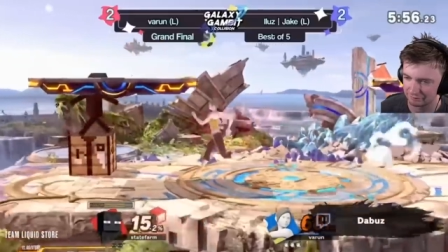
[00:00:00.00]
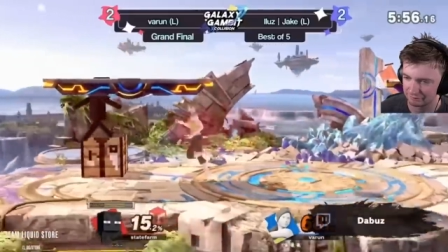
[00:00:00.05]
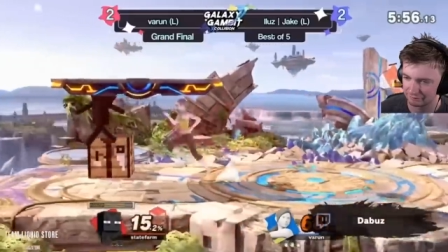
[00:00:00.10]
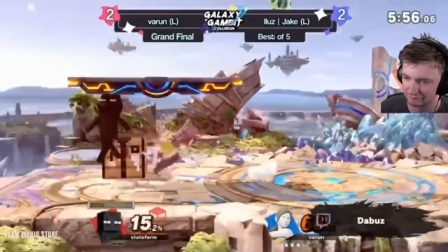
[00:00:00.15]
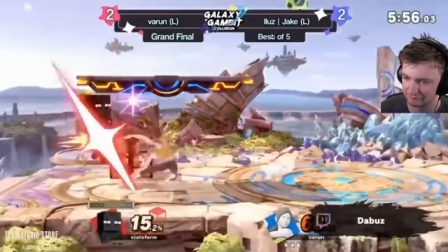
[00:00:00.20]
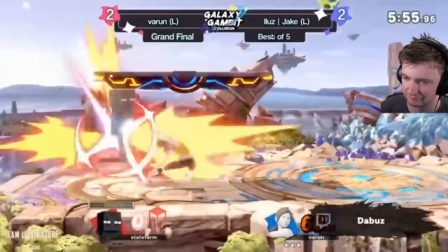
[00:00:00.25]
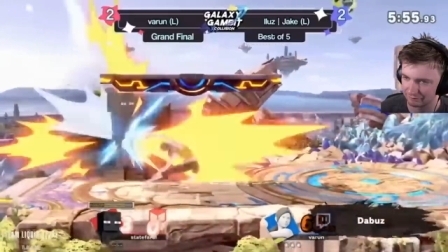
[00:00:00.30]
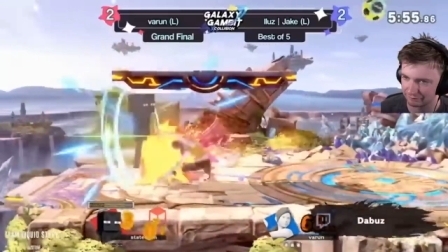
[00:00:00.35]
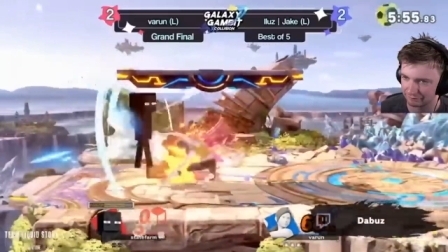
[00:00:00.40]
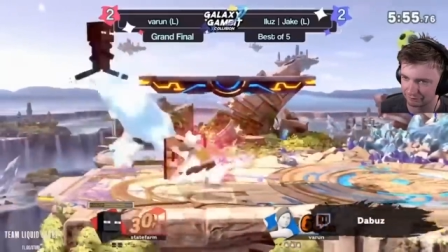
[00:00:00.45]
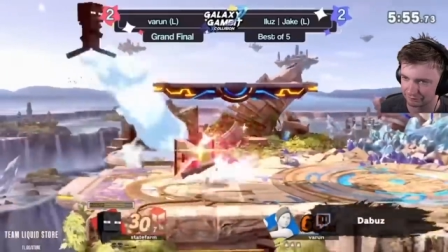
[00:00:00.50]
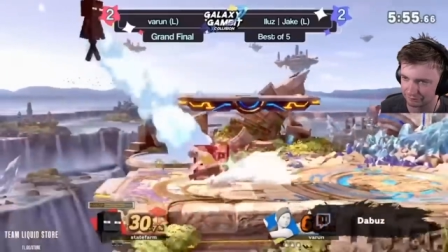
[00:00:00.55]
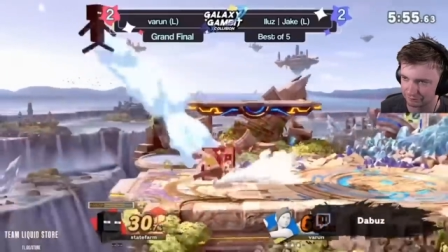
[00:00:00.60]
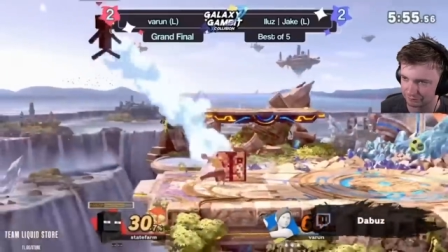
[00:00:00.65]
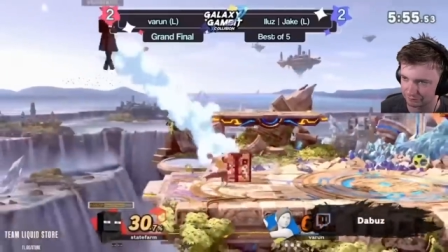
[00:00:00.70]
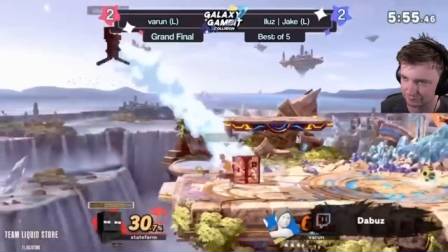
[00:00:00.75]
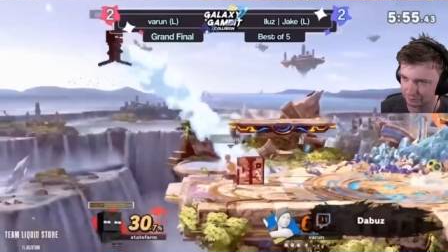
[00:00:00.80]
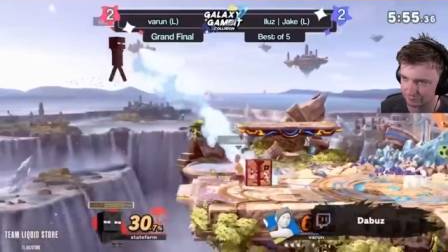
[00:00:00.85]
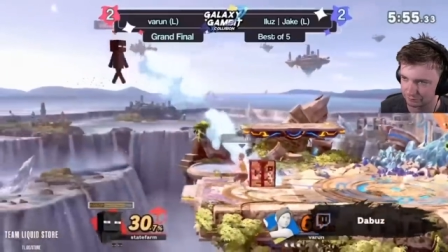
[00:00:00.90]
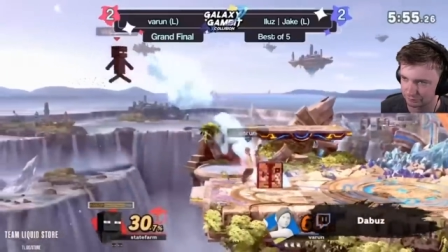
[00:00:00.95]
Alright,
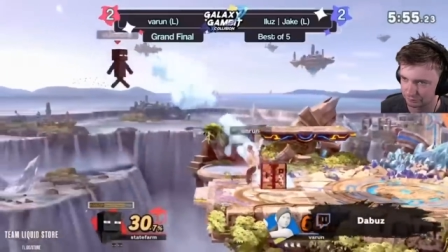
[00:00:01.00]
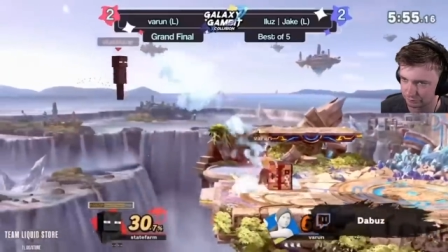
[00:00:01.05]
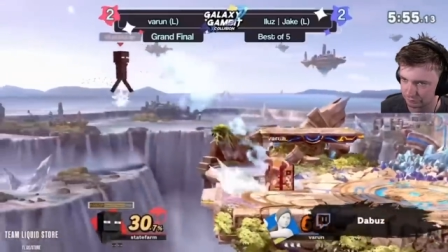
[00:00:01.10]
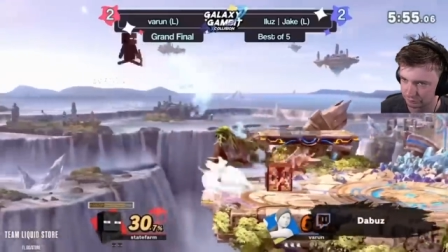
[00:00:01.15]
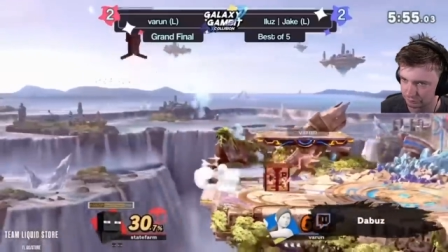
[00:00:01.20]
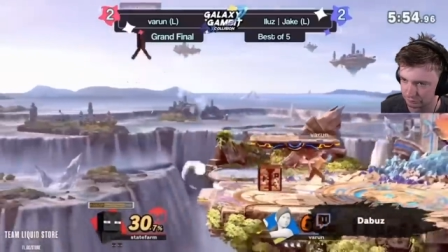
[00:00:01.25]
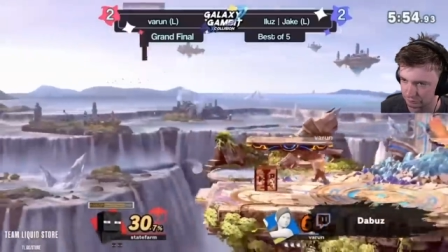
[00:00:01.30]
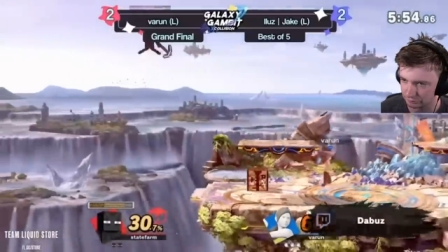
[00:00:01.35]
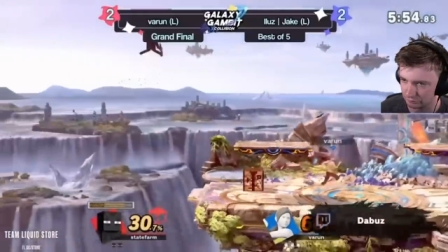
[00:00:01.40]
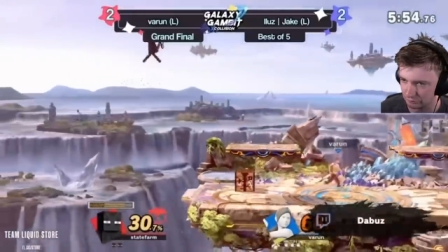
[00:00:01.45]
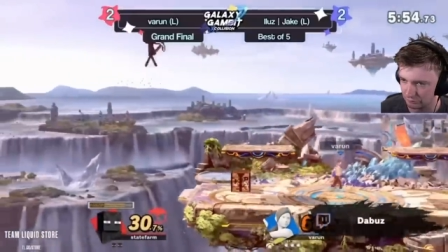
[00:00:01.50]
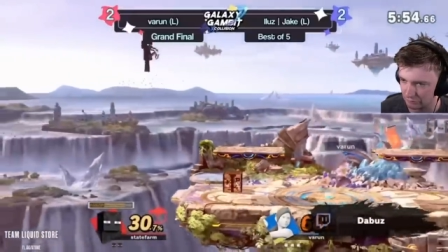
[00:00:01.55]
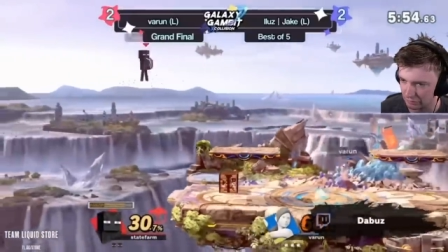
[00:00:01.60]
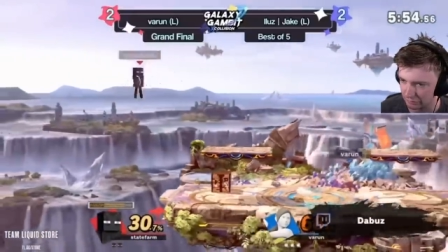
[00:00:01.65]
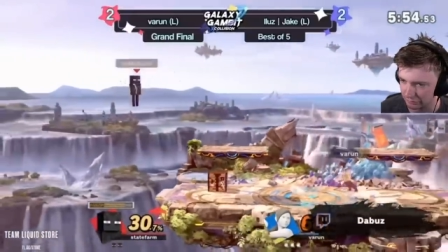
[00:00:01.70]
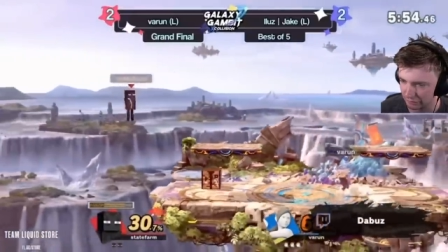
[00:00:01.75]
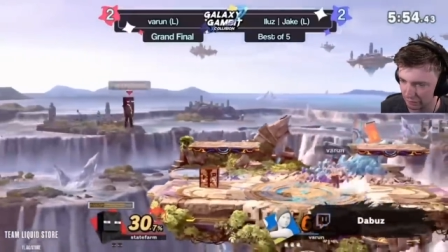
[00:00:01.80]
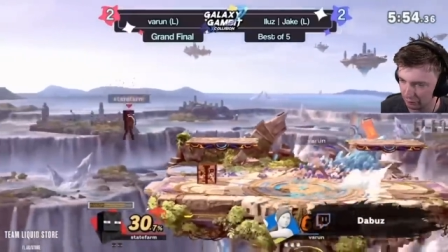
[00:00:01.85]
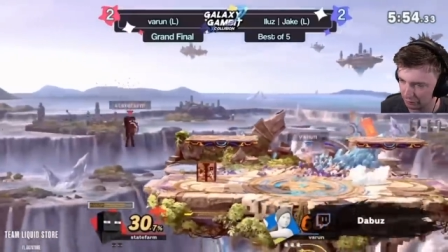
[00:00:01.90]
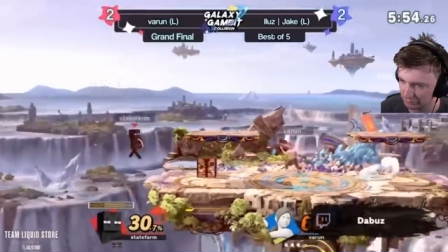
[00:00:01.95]
it's the last game, so we'll get
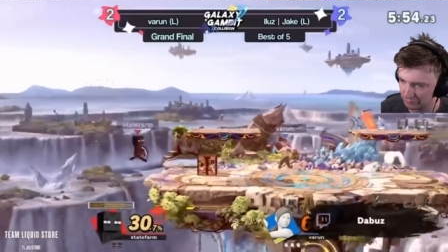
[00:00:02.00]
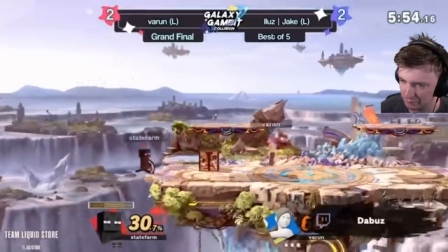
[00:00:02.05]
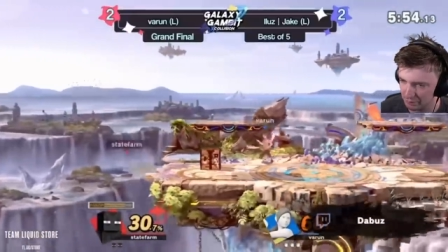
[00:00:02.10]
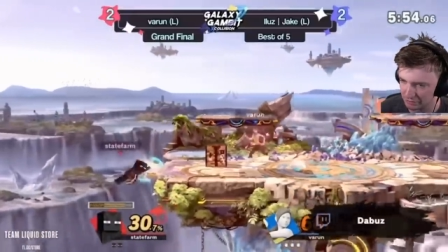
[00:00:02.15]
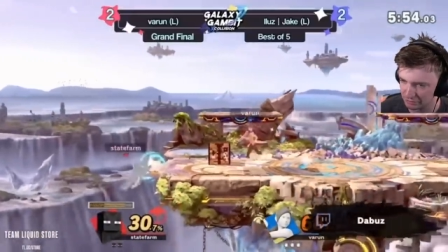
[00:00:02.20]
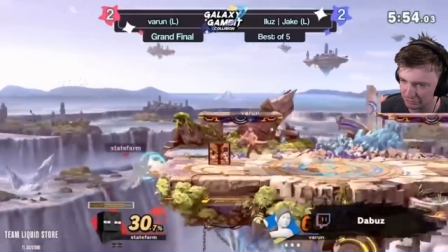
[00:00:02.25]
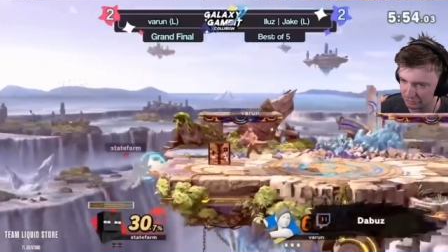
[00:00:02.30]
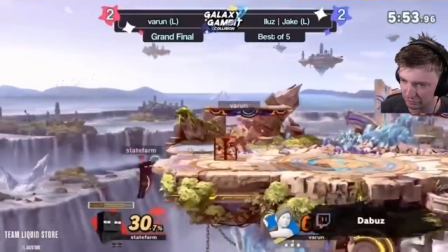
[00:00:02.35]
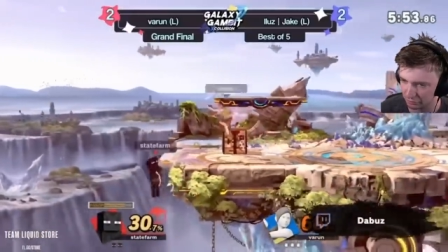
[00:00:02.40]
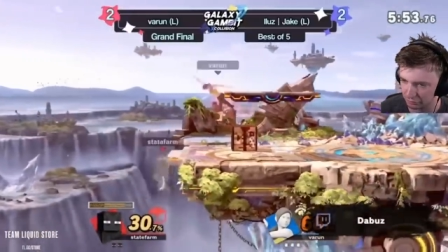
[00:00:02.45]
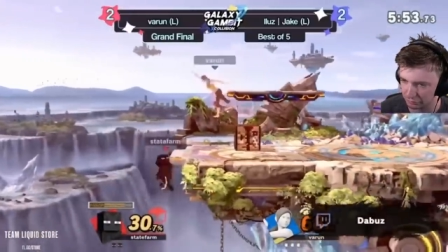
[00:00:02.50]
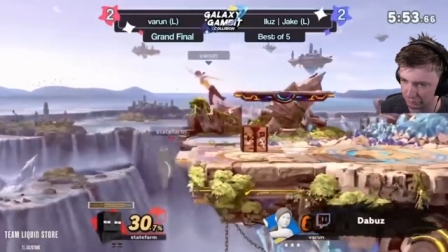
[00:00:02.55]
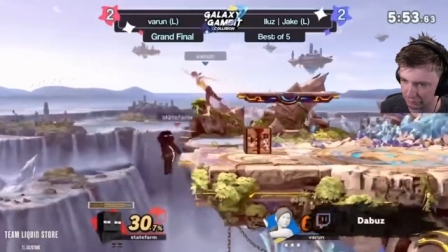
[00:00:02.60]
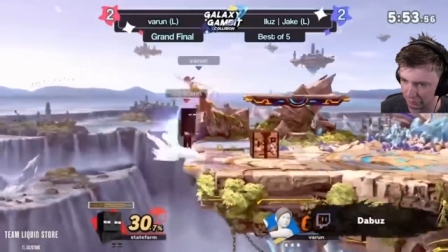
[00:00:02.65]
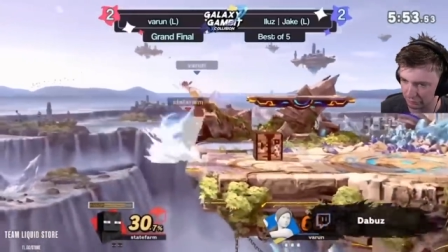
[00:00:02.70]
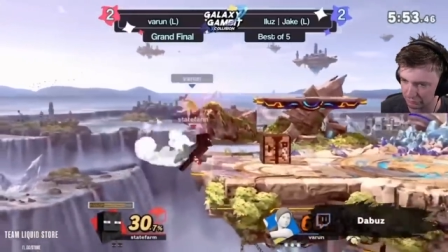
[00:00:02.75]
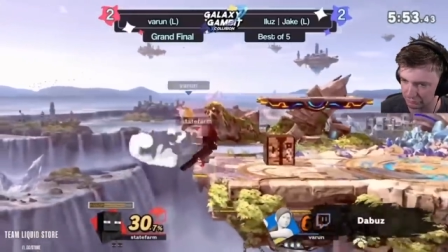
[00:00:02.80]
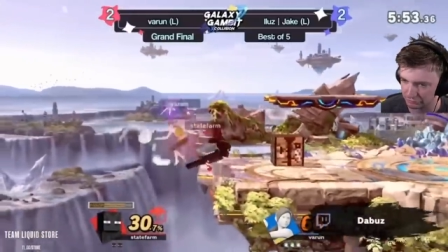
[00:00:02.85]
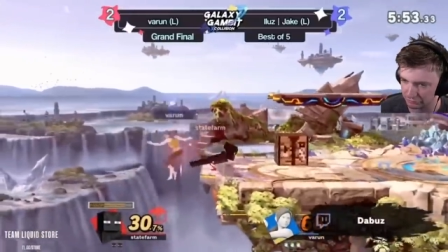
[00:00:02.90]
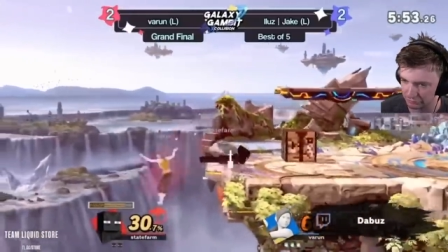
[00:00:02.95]
serious. There wasn't much salt.
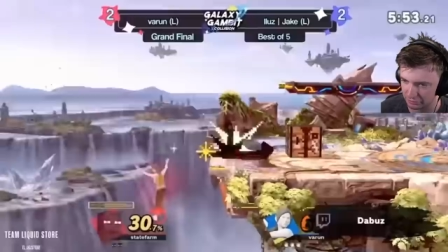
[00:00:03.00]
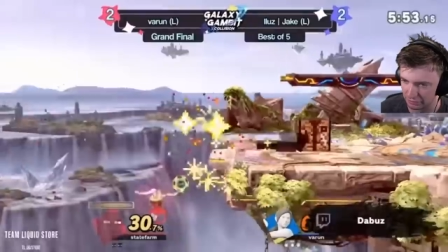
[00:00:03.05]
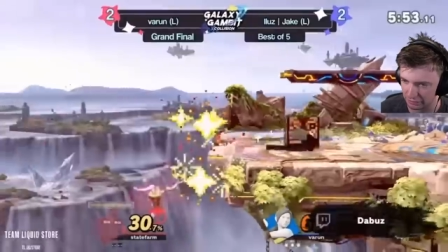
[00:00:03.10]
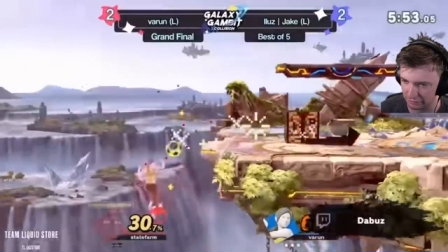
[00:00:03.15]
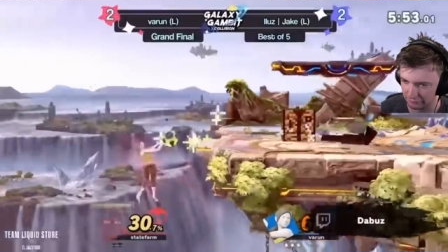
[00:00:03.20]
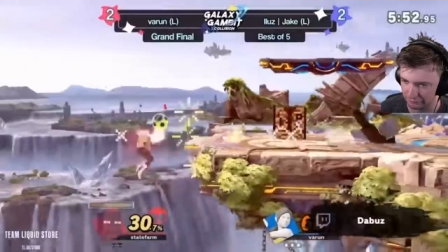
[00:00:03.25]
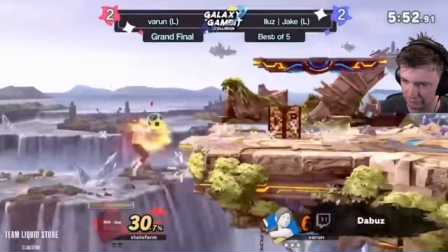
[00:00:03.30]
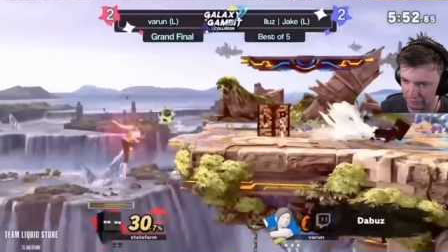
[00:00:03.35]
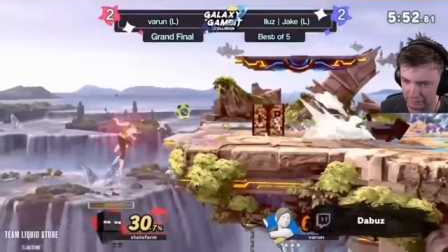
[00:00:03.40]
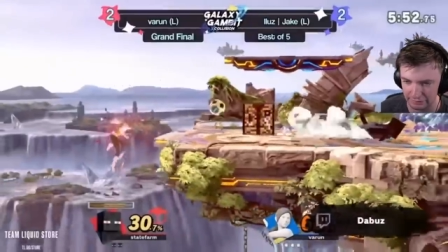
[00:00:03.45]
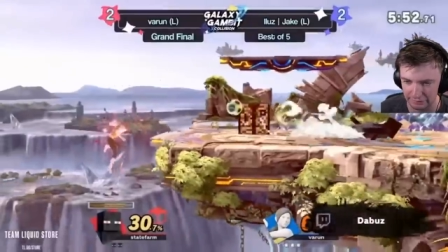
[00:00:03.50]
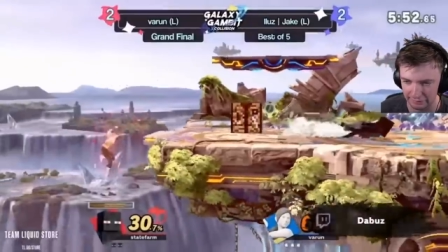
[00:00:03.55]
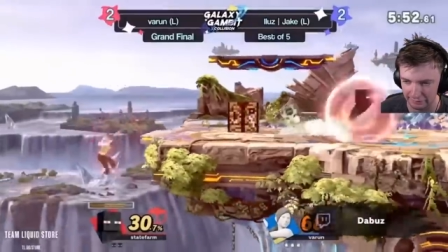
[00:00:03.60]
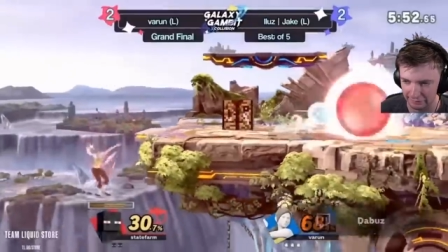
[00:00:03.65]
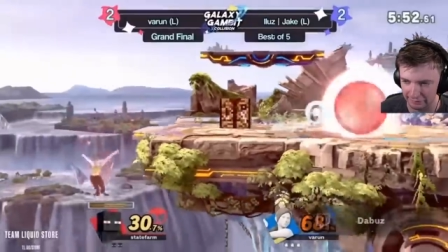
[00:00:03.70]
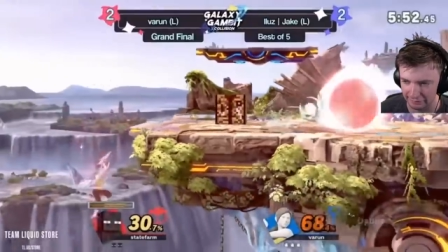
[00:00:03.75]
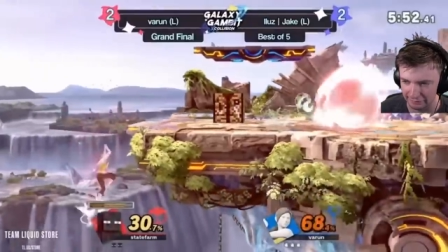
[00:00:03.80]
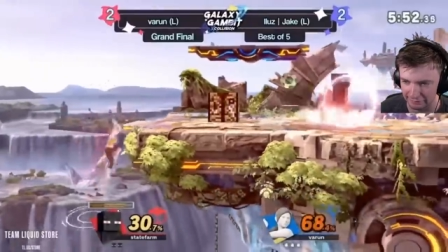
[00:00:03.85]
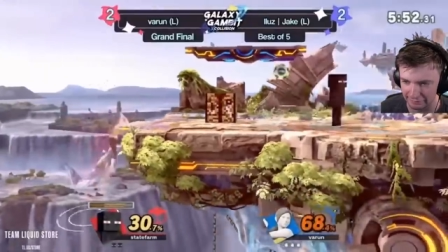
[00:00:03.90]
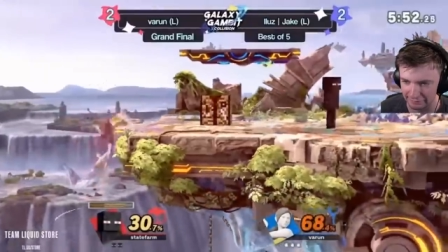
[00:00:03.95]
That was just kind of uh, like uh,
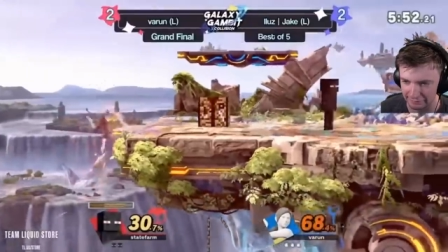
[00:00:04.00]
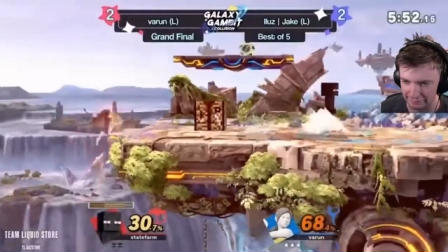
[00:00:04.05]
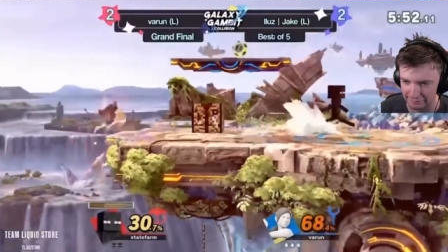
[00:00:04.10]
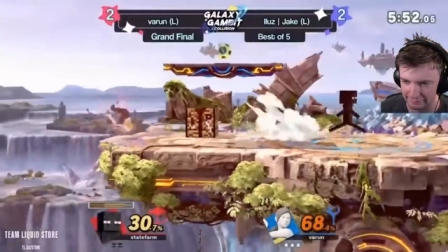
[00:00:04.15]
okay.